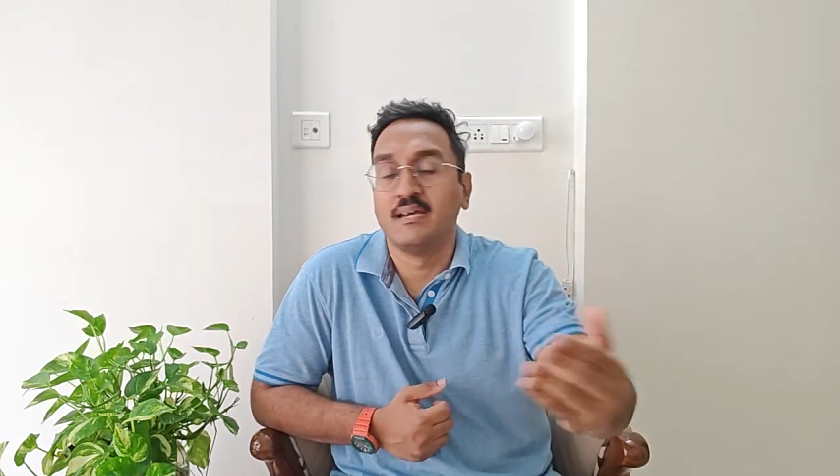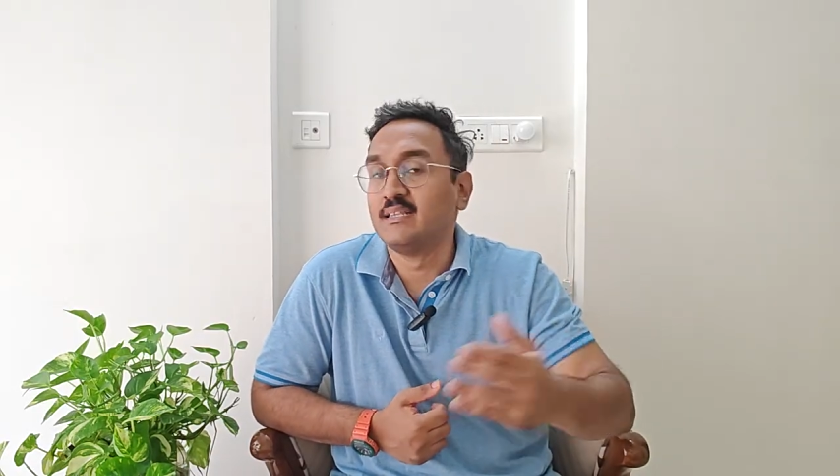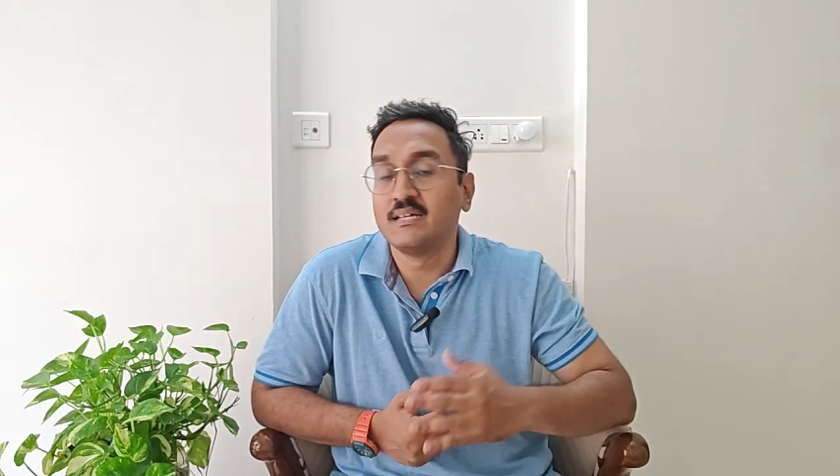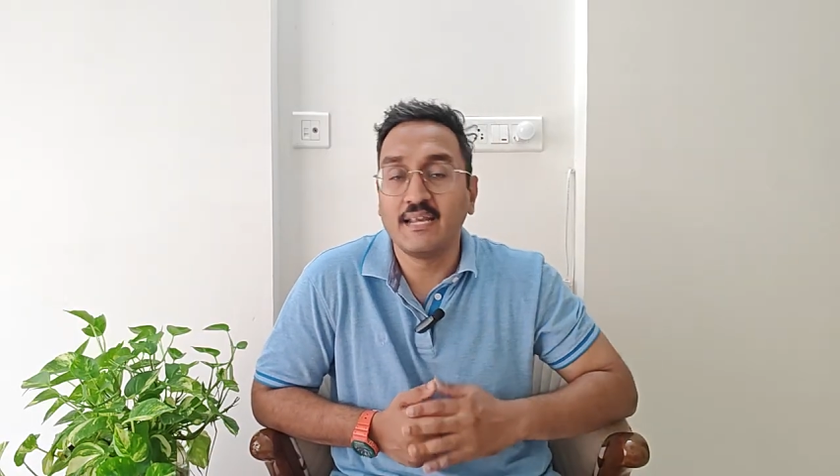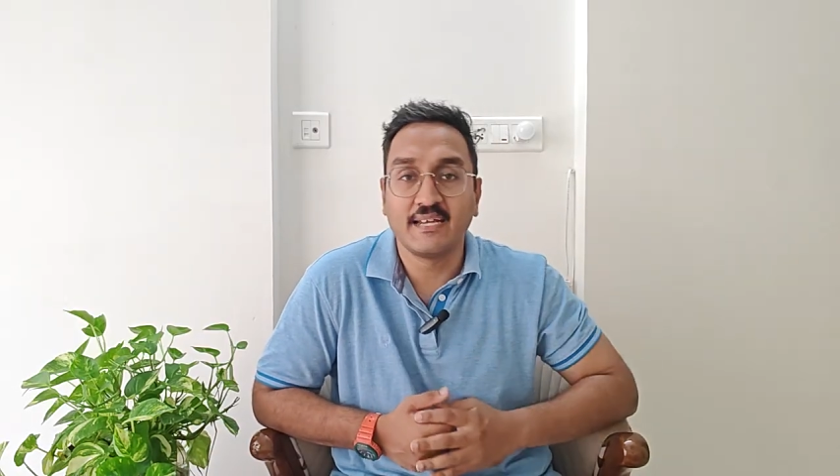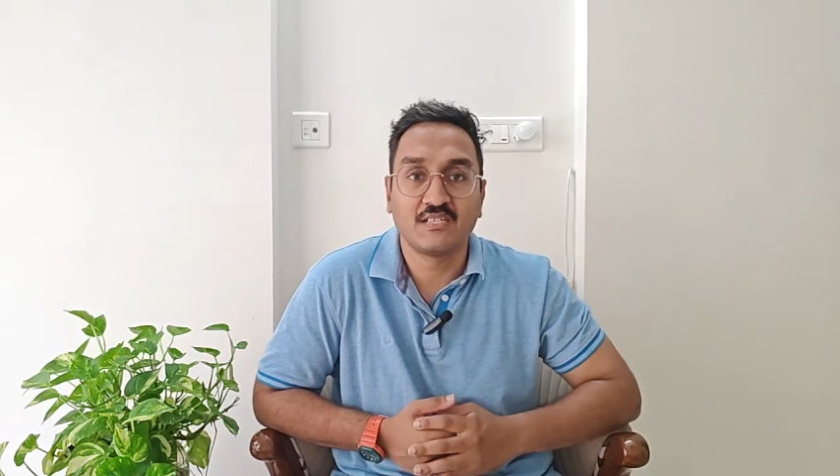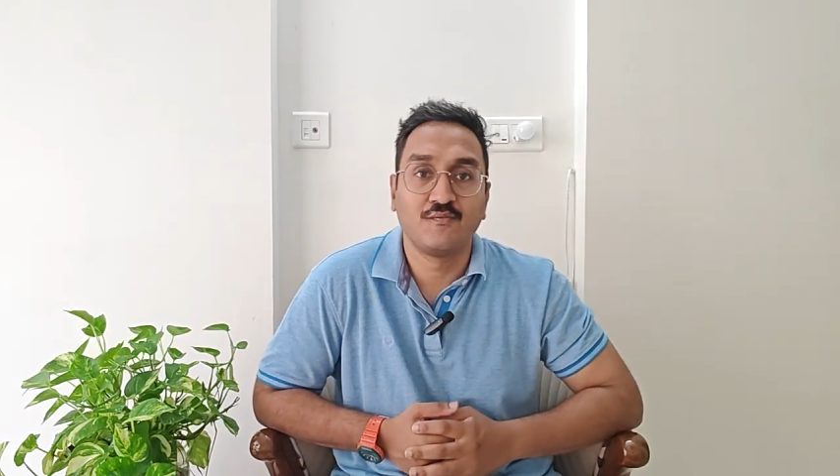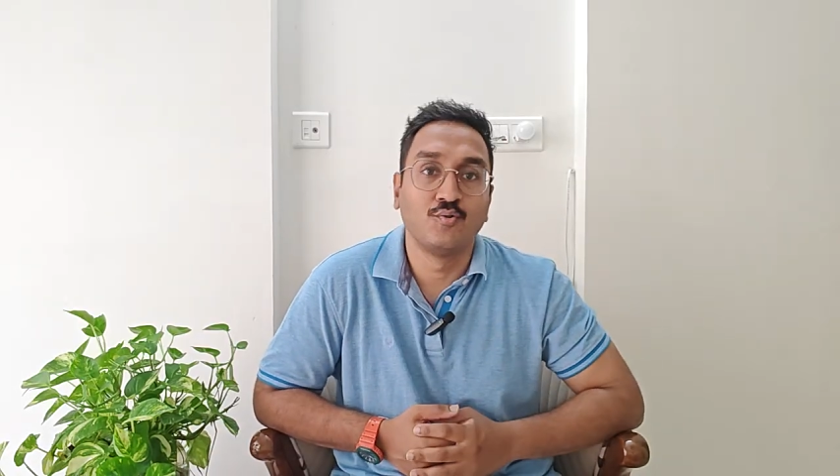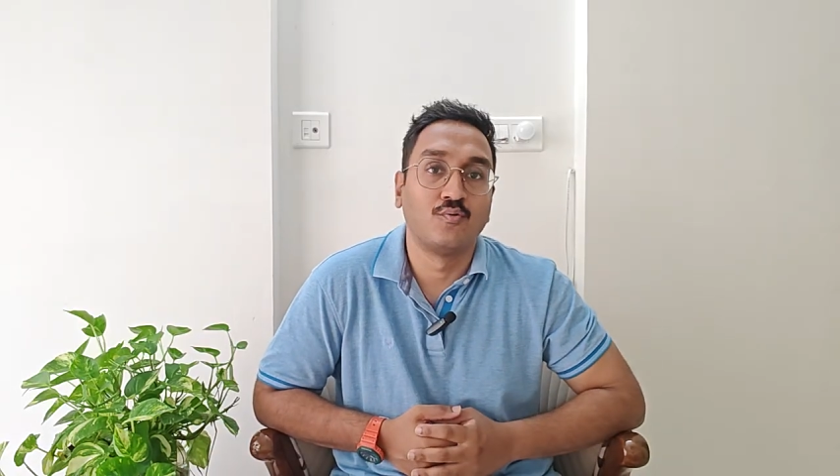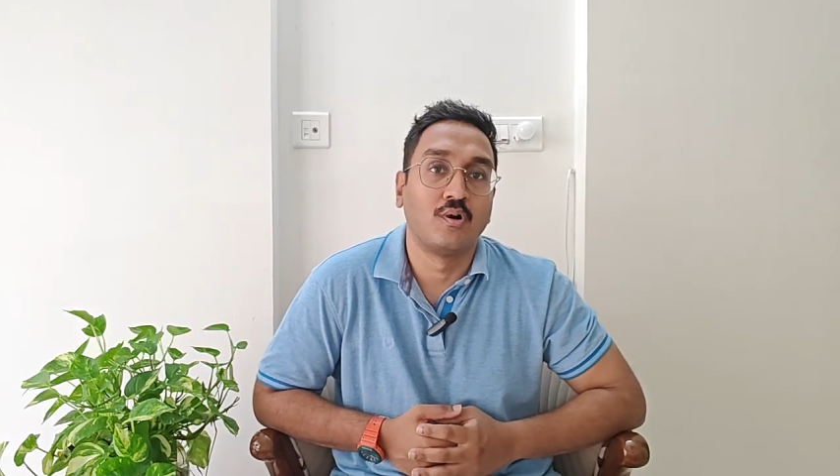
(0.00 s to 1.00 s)
in the
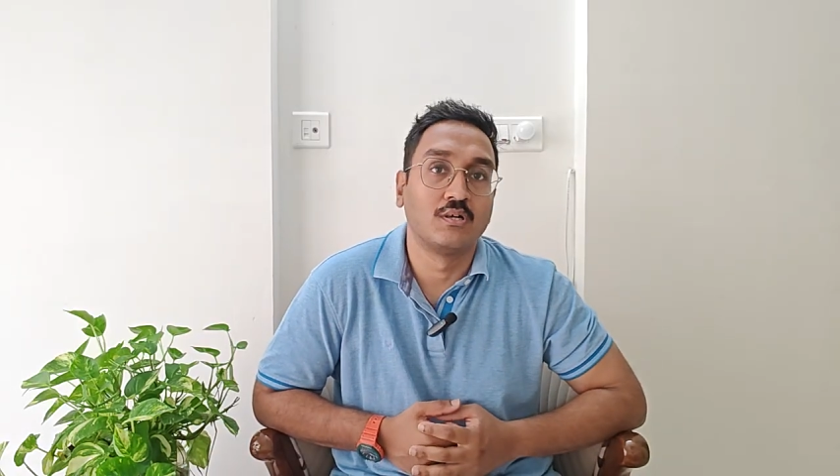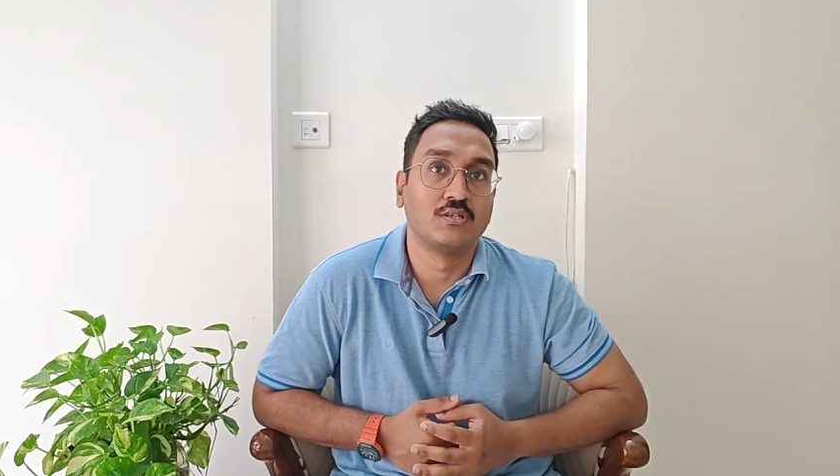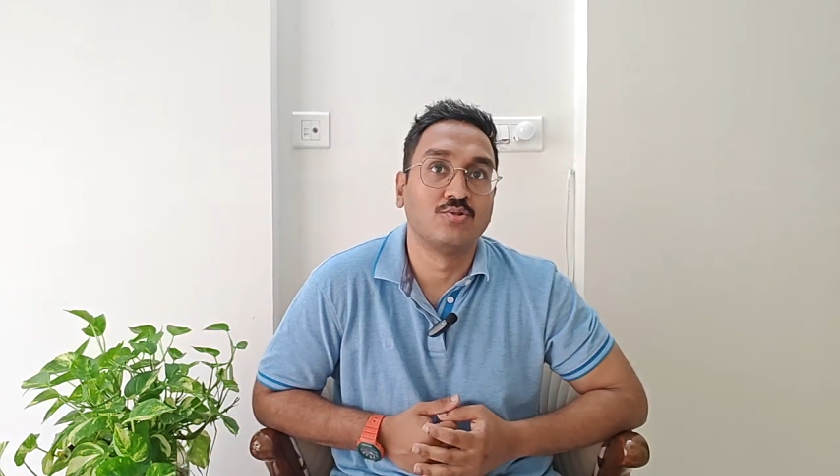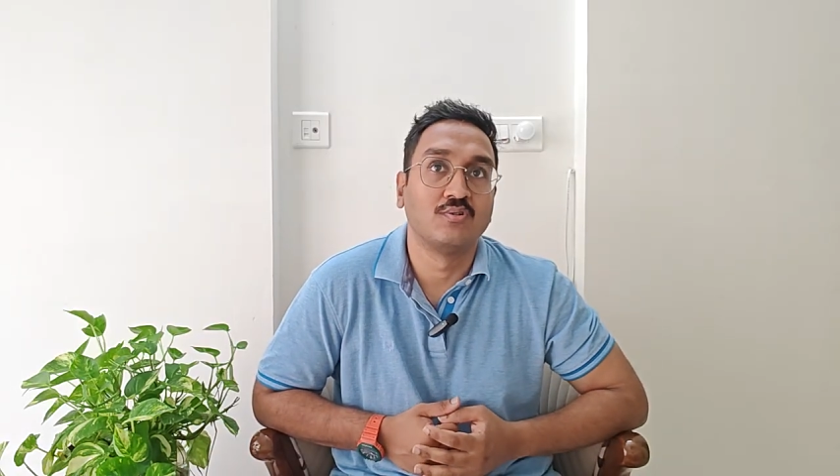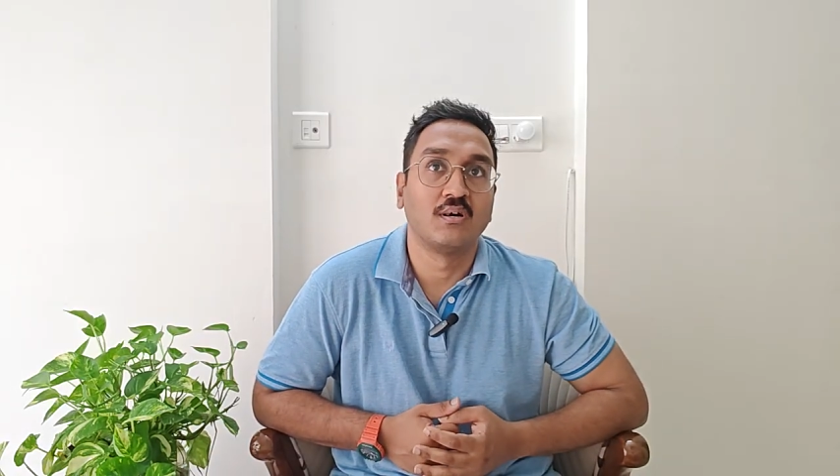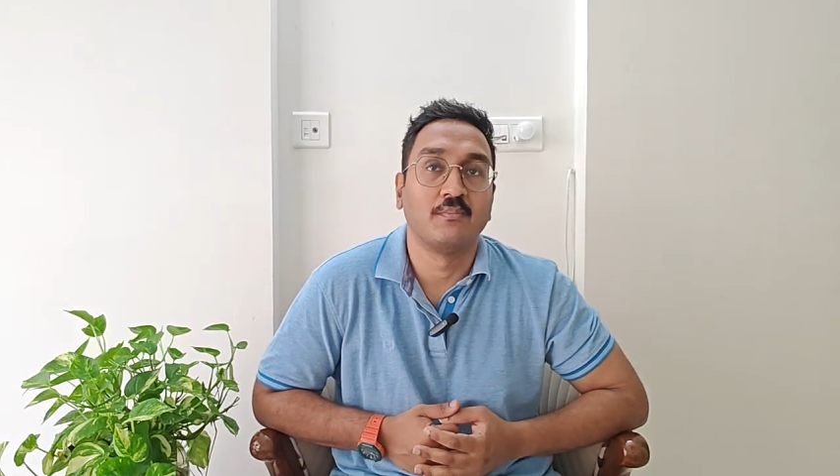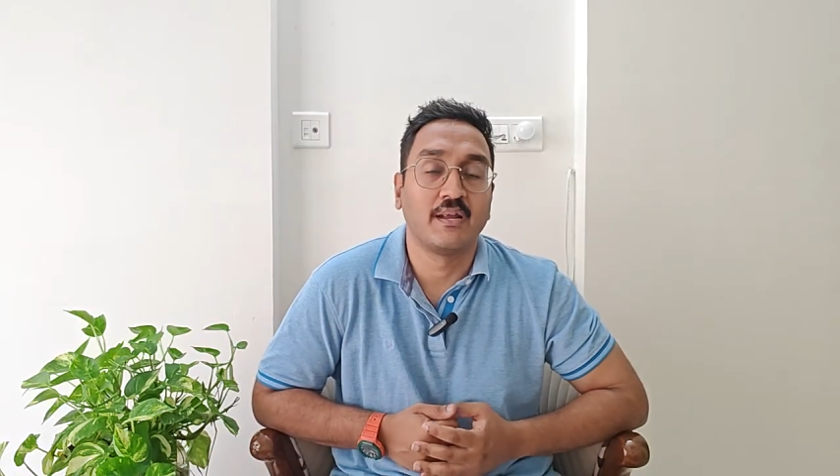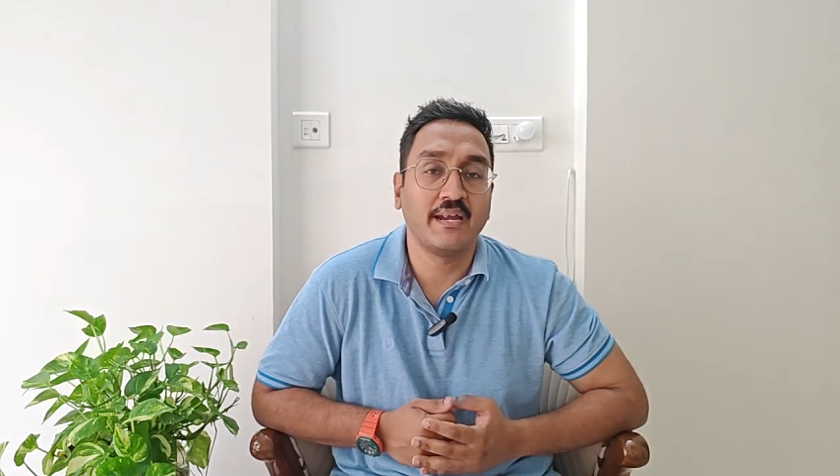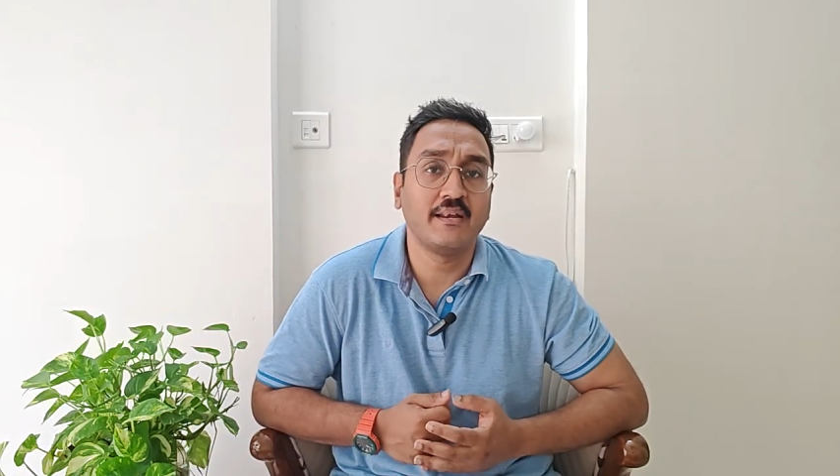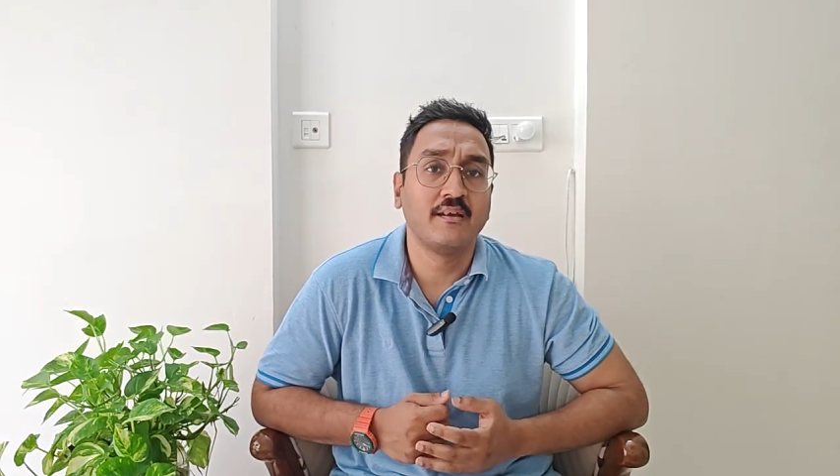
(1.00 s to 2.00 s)
next few quarters to come,
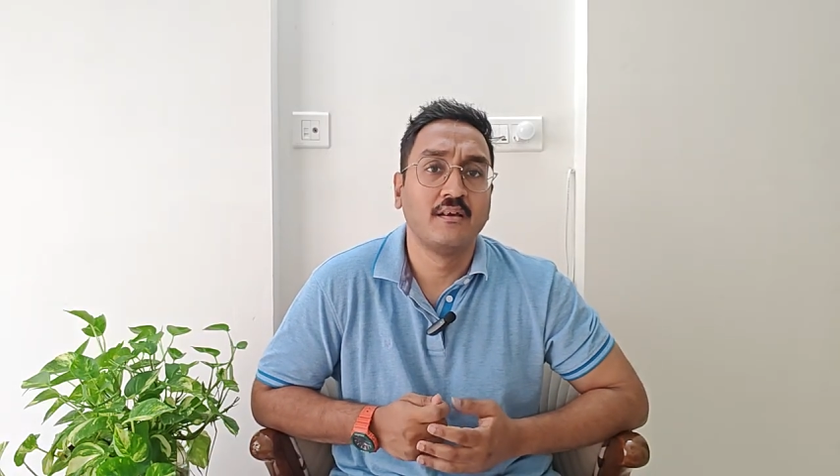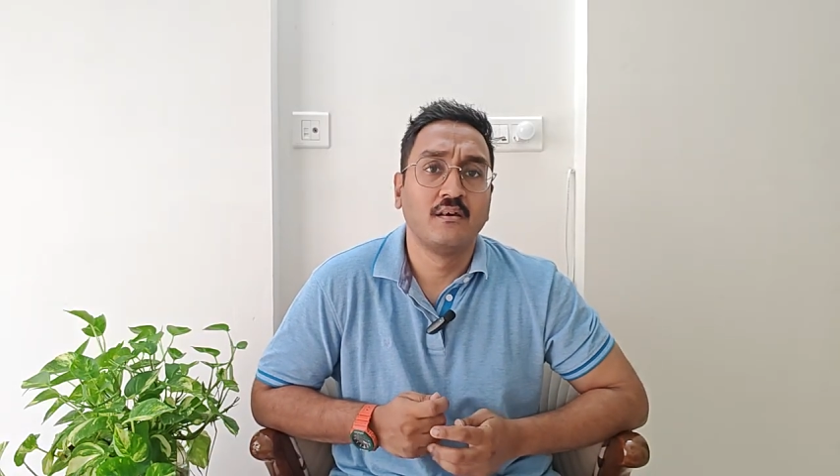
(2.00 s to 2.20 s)
right?